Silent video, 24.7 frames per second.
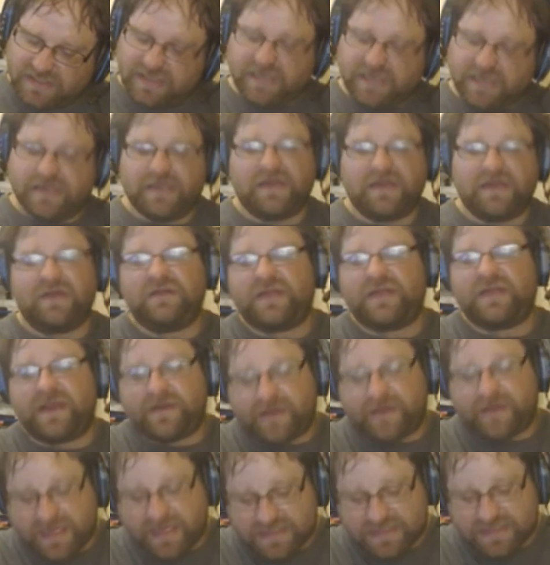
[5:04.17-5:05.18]

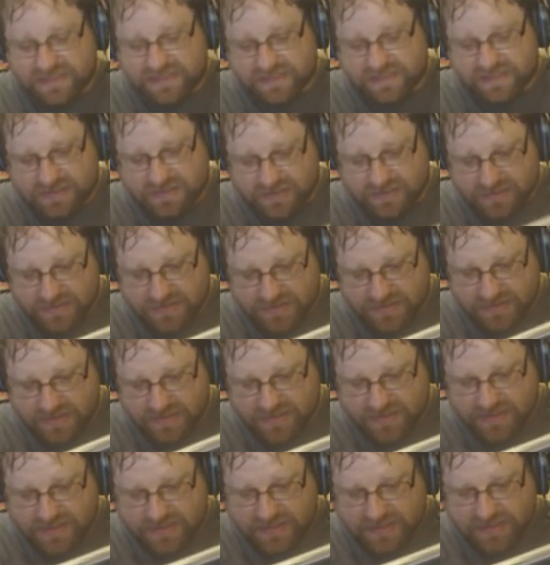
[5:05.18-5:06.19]
hilarious."
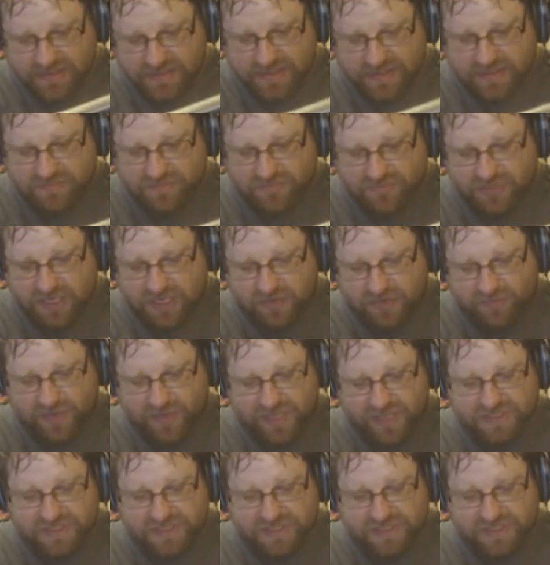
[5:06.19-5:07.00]
Put out by